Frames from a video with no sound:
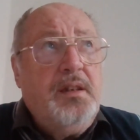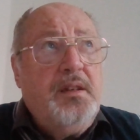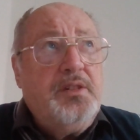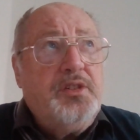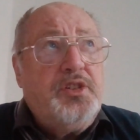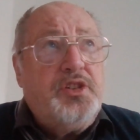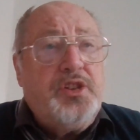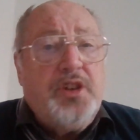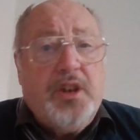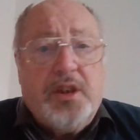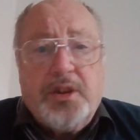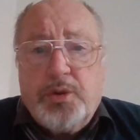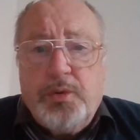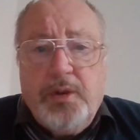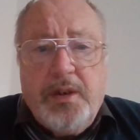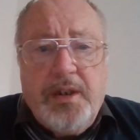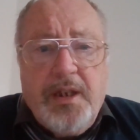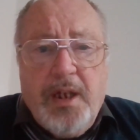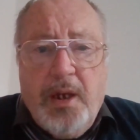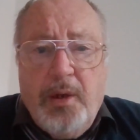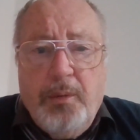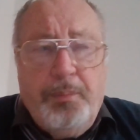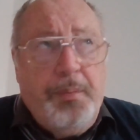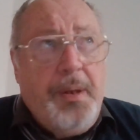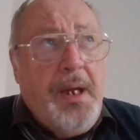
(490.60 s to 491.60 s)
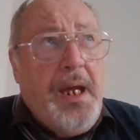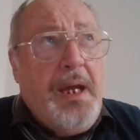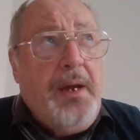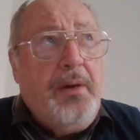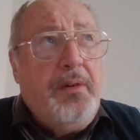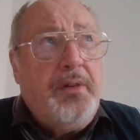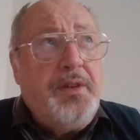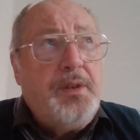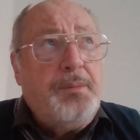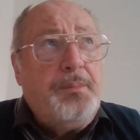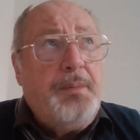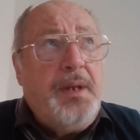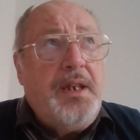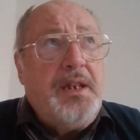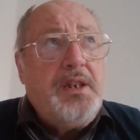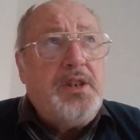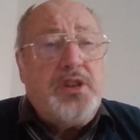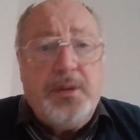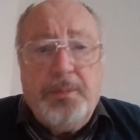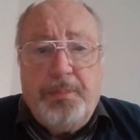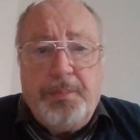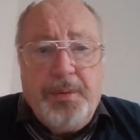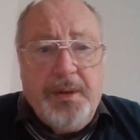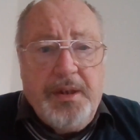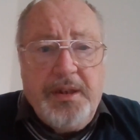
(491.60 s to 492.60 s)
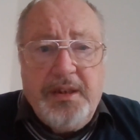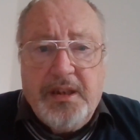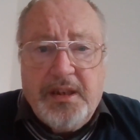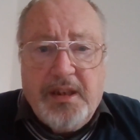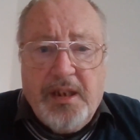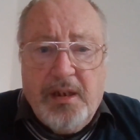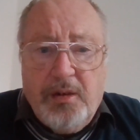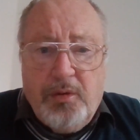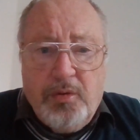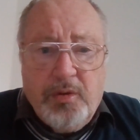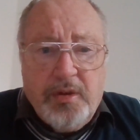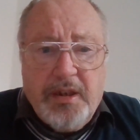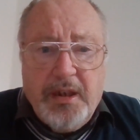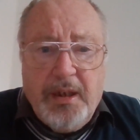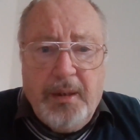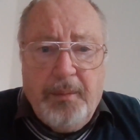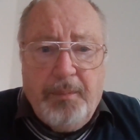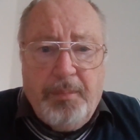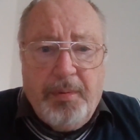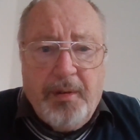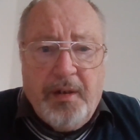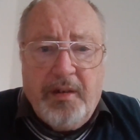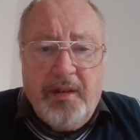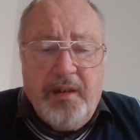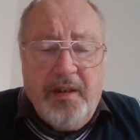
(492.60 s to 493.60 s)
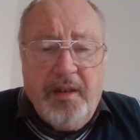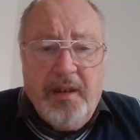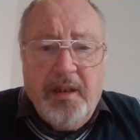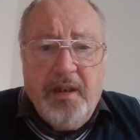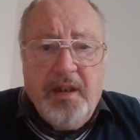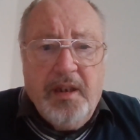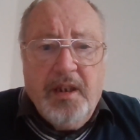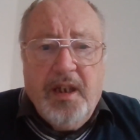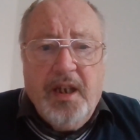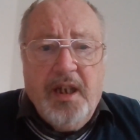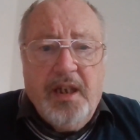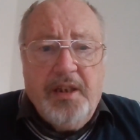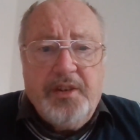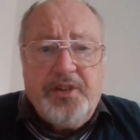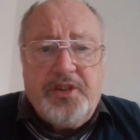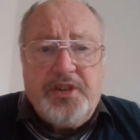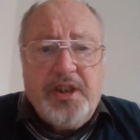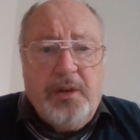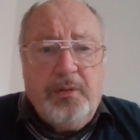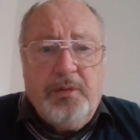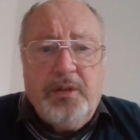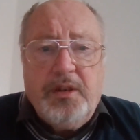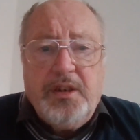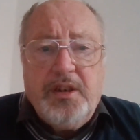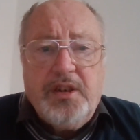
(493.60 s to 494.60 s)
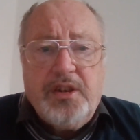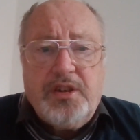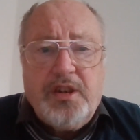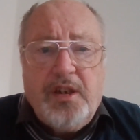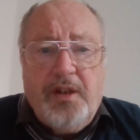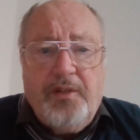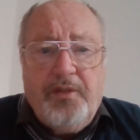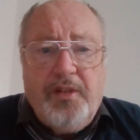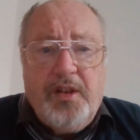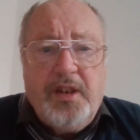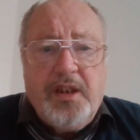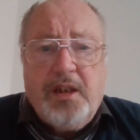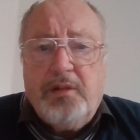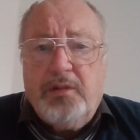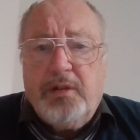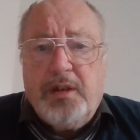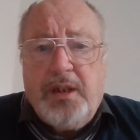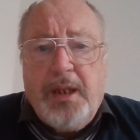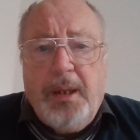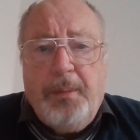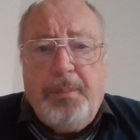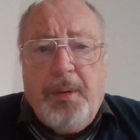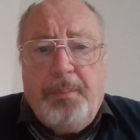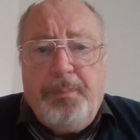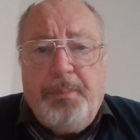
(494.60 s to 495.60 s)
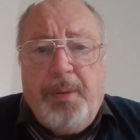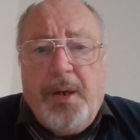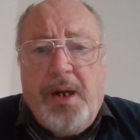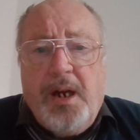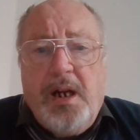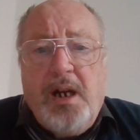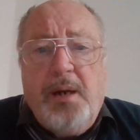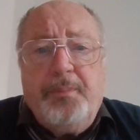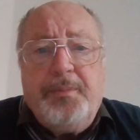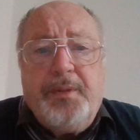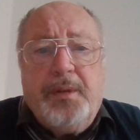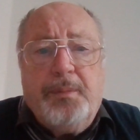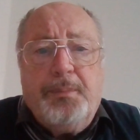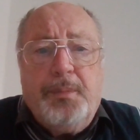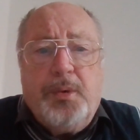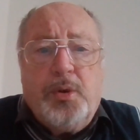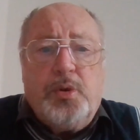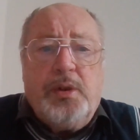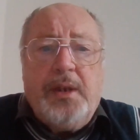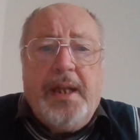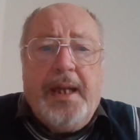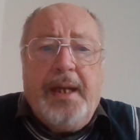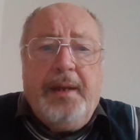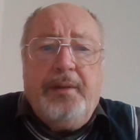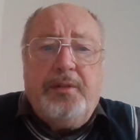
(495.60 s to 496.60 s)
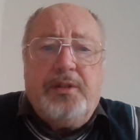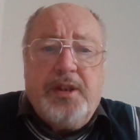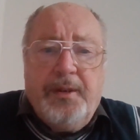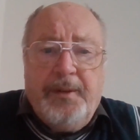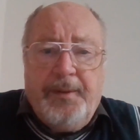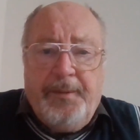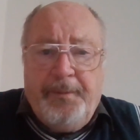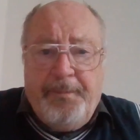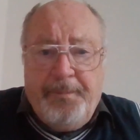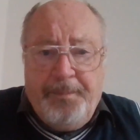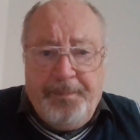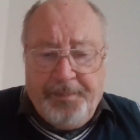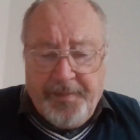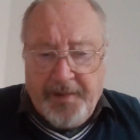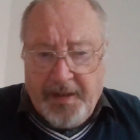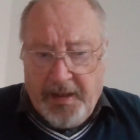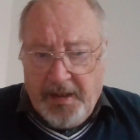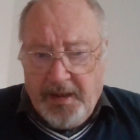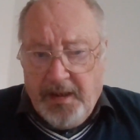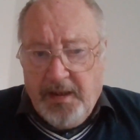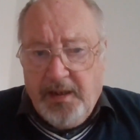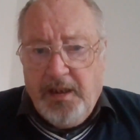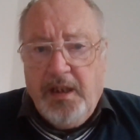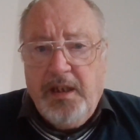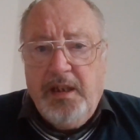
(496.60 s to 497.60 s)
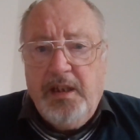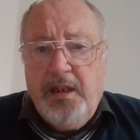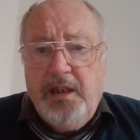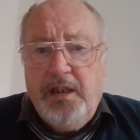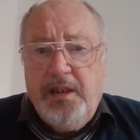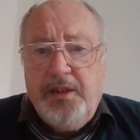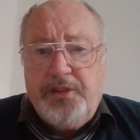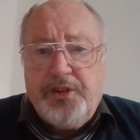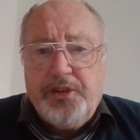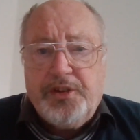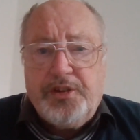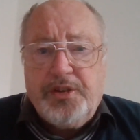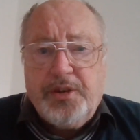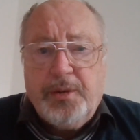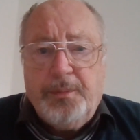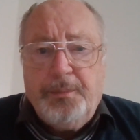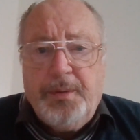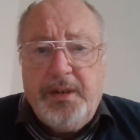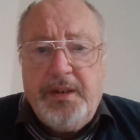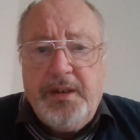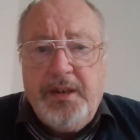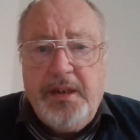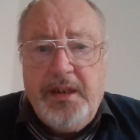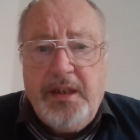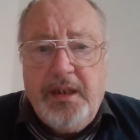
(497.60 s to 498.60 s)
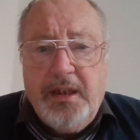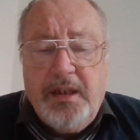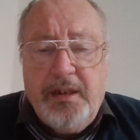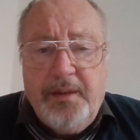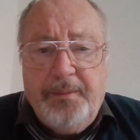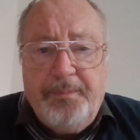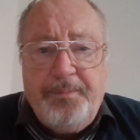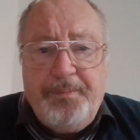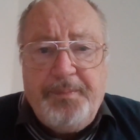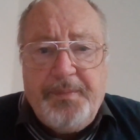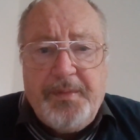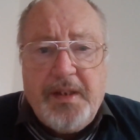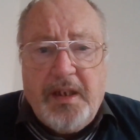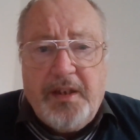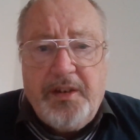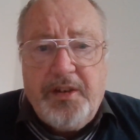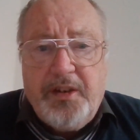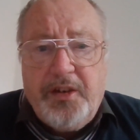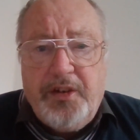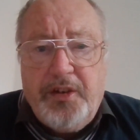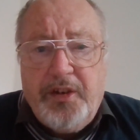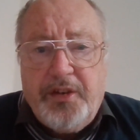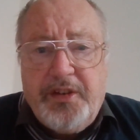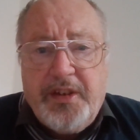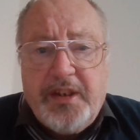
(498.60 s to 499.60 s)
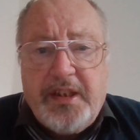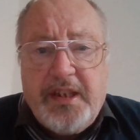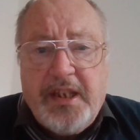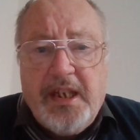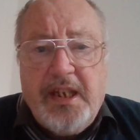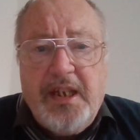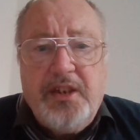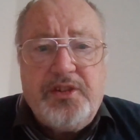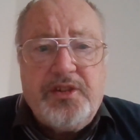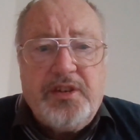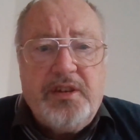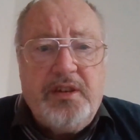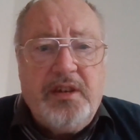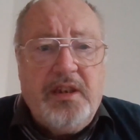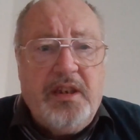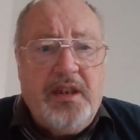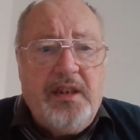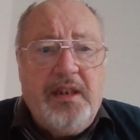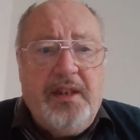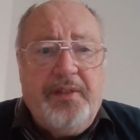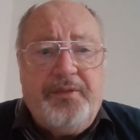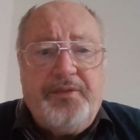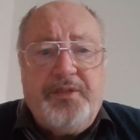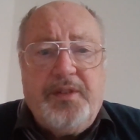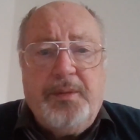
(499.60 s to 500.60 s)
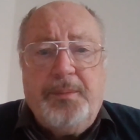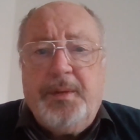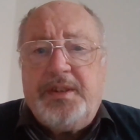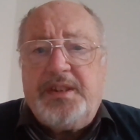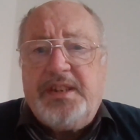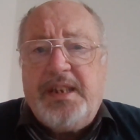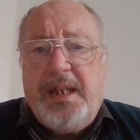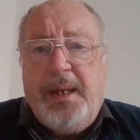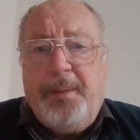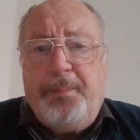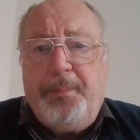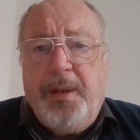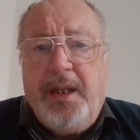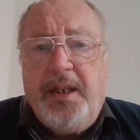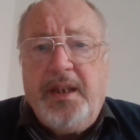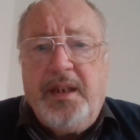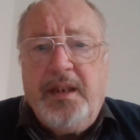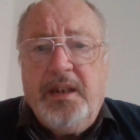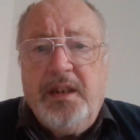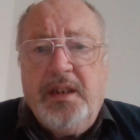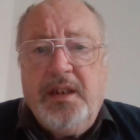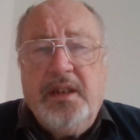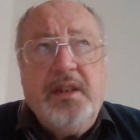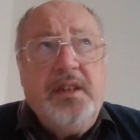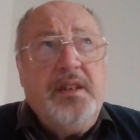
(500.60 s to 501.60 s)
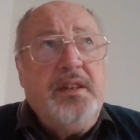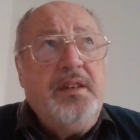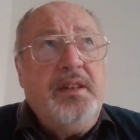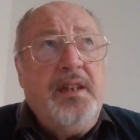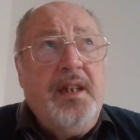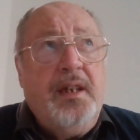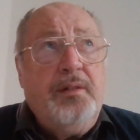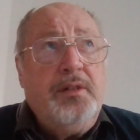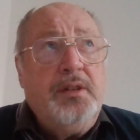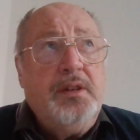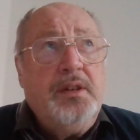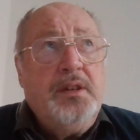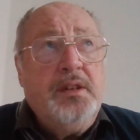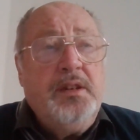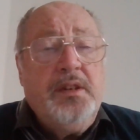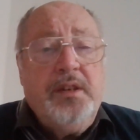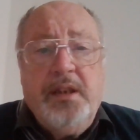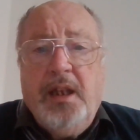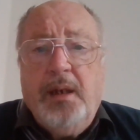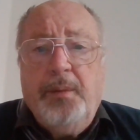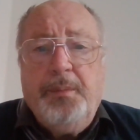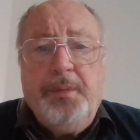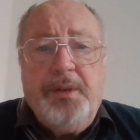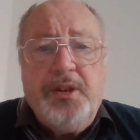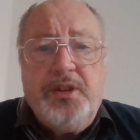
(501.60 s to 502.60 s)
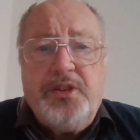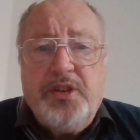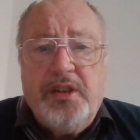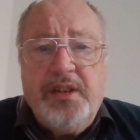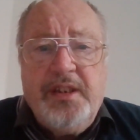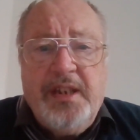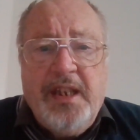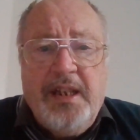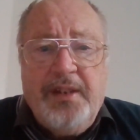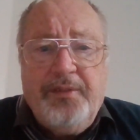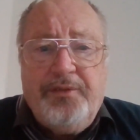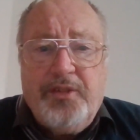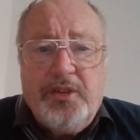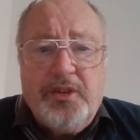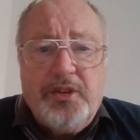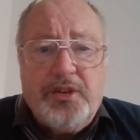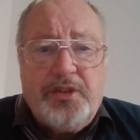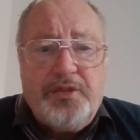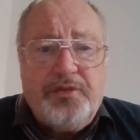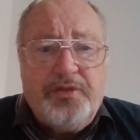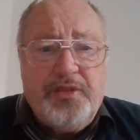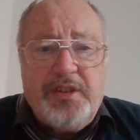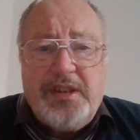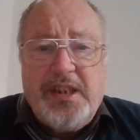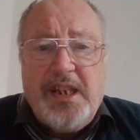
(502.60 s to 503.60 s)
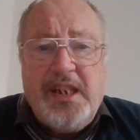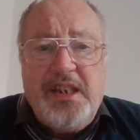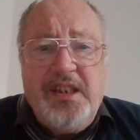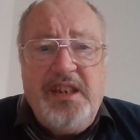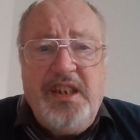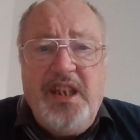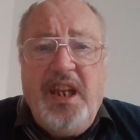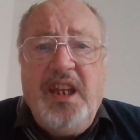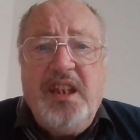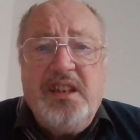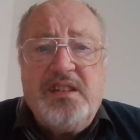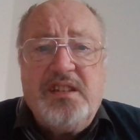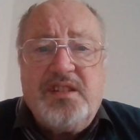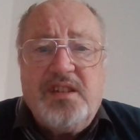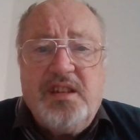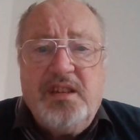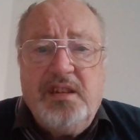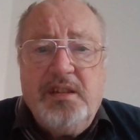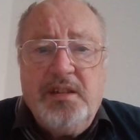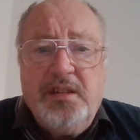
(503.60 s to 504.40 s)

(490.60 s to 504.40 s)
shots with no power that managed to beat the goalkeeper and so on and so on. The goalkeeper palmed the ball out to somebody on another occasion and left them a tap in. Now, nobody's done that for us for 10 years.